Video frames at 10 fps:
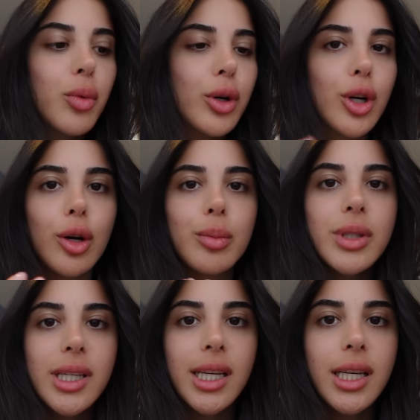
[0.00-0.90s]
woke
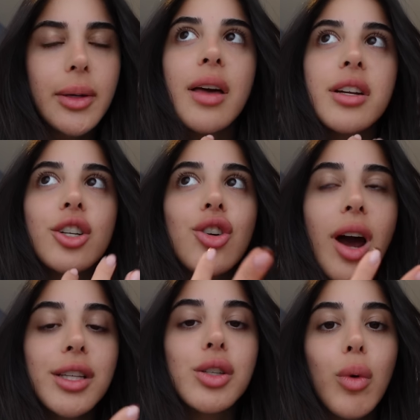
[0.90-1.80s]
up to eat, and then I
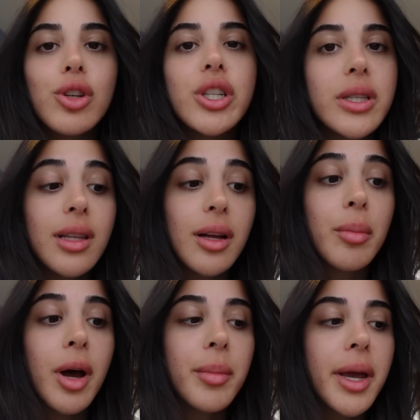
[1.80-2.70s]
tried to watch The
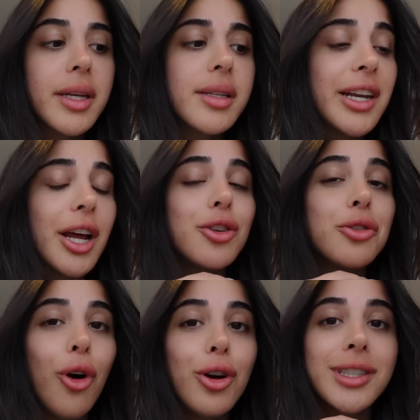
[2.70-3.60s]
Little Mermaid, and I
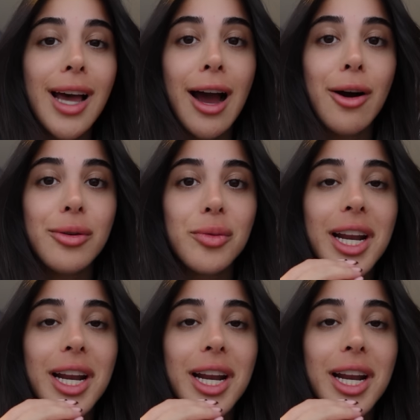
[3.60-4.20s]
knocked out.